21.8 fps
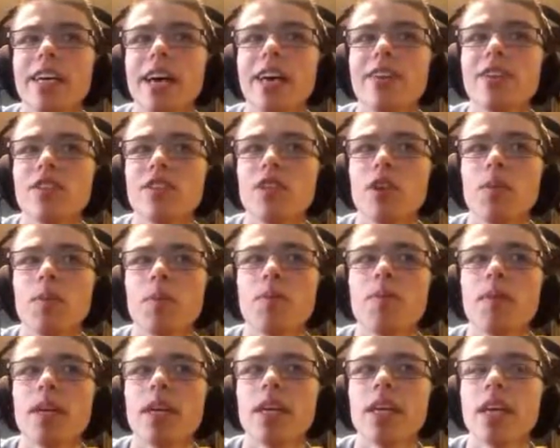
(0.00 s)
I'm just
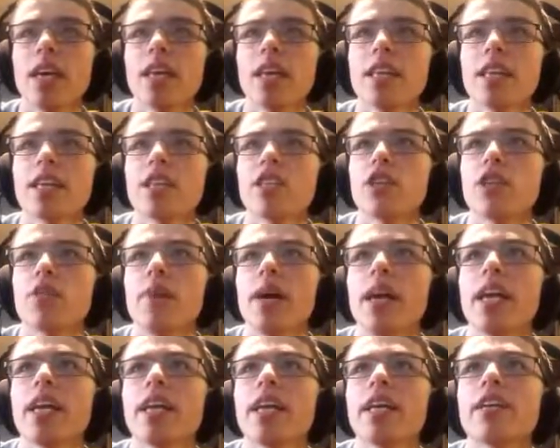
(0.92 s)
hoping we can get like a
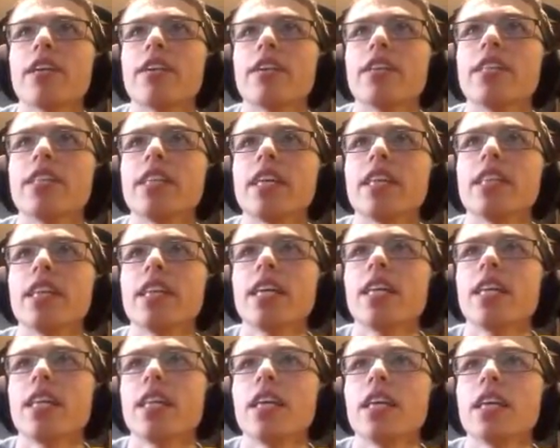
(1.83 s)
dramatic increase at the
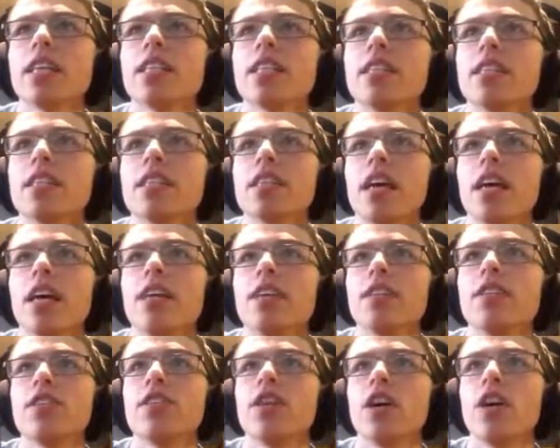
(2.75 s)
end of this.
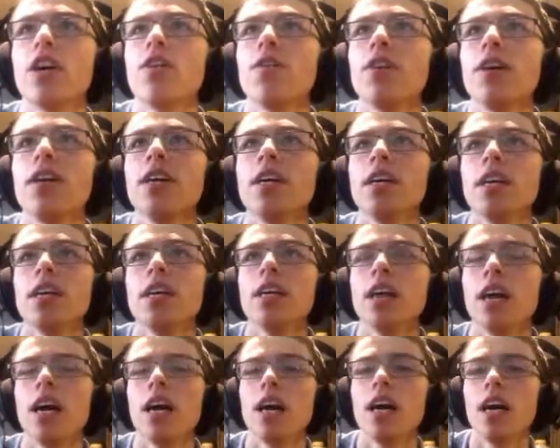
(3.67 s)
So,
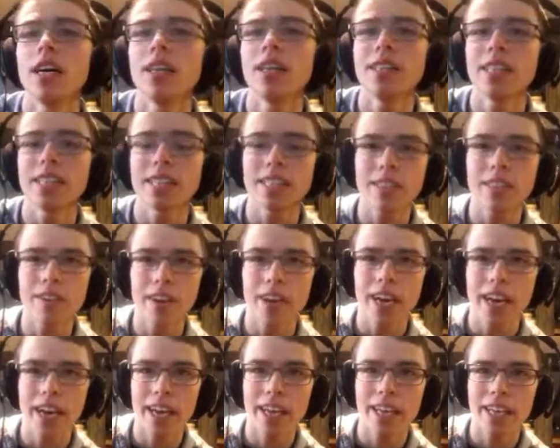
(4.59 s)
let's go
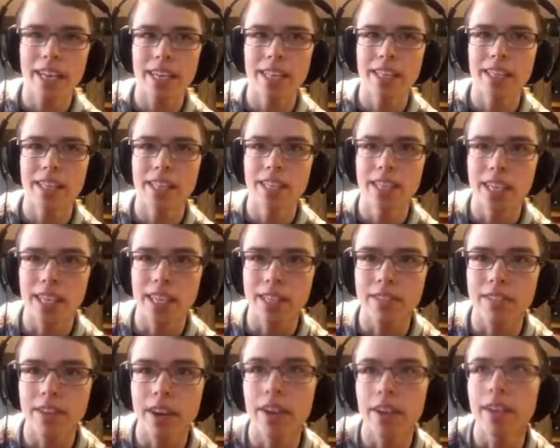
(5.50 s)
ahead and get into the
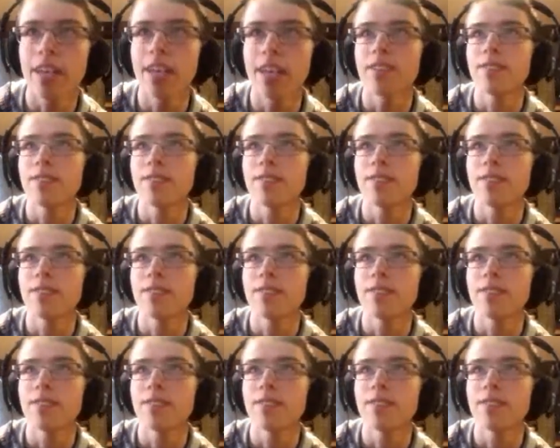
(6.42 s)
next round